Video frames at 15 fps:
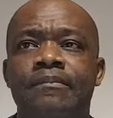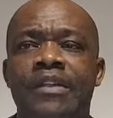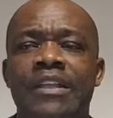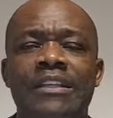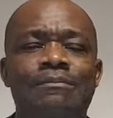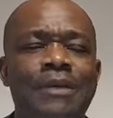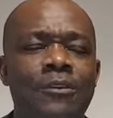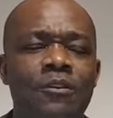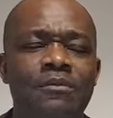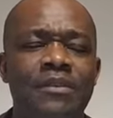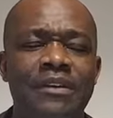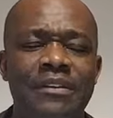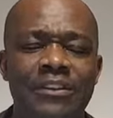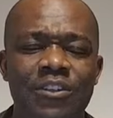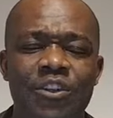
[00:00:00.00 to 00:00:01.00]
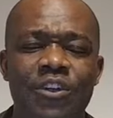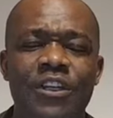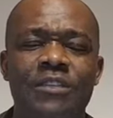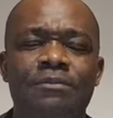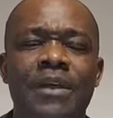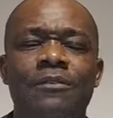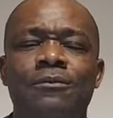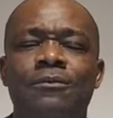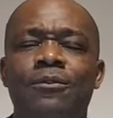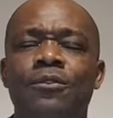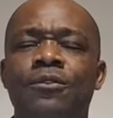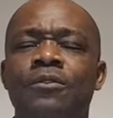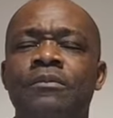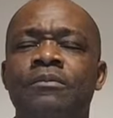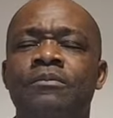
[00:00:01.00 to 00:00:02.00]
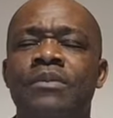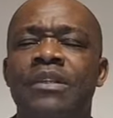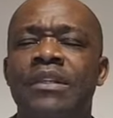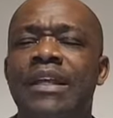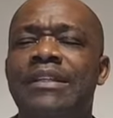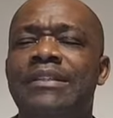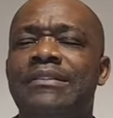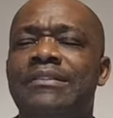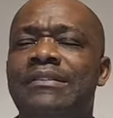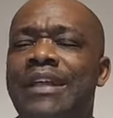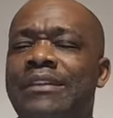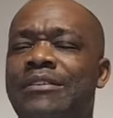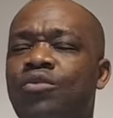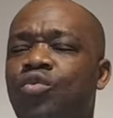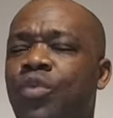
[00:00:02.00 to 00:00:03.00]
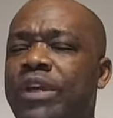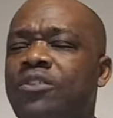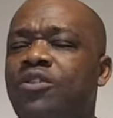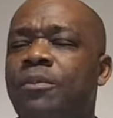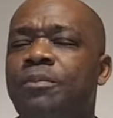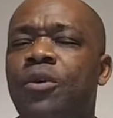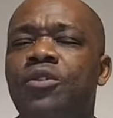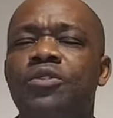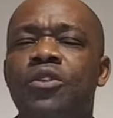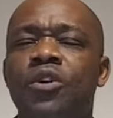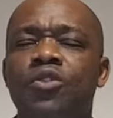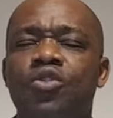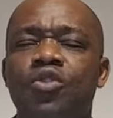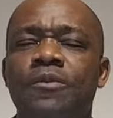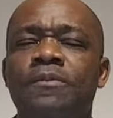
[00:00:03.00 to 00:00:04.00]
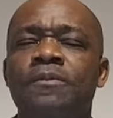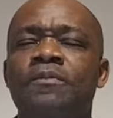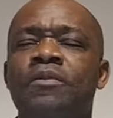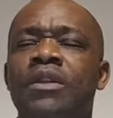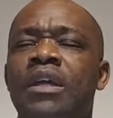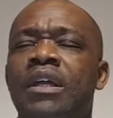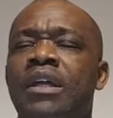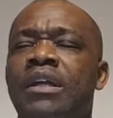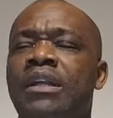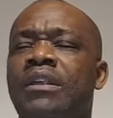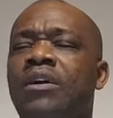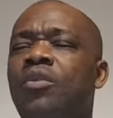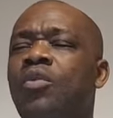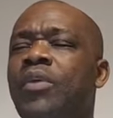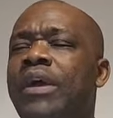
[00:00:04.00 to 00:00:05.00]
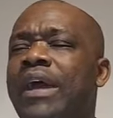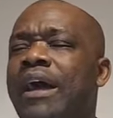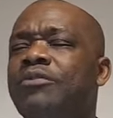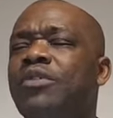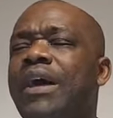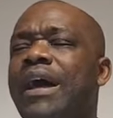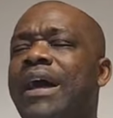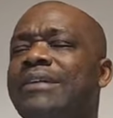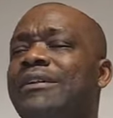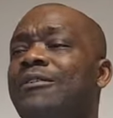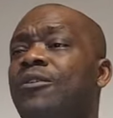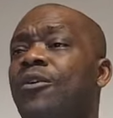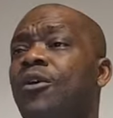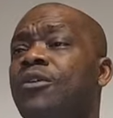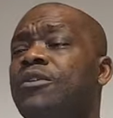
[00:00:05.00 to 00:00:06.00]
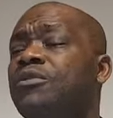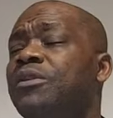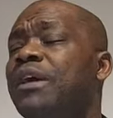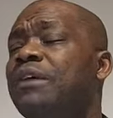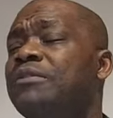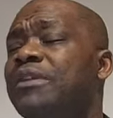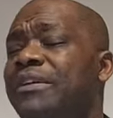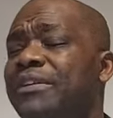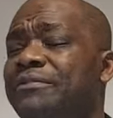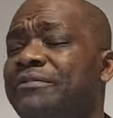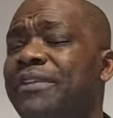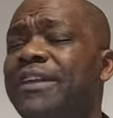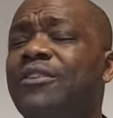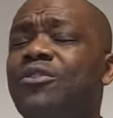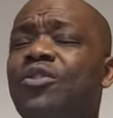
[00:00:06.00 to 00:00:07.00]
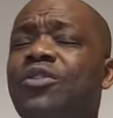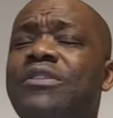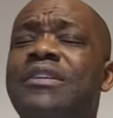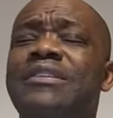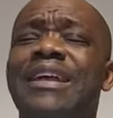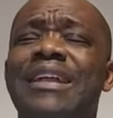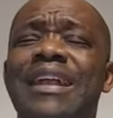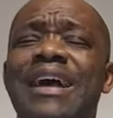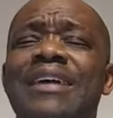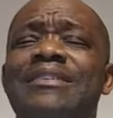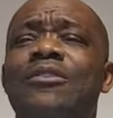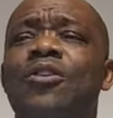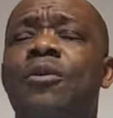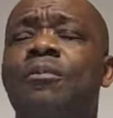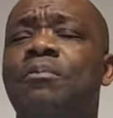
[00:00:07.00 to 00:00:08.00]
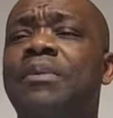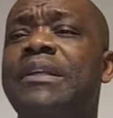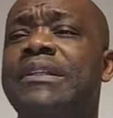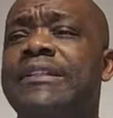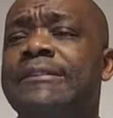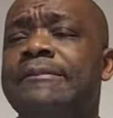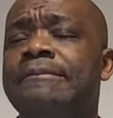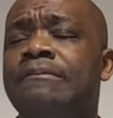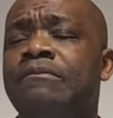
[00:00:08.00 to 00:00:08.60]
It's part of the disrespectfulness that we supposed not to. And now we have to ask the Lord, we have to reflect on those things and ask the Lord, please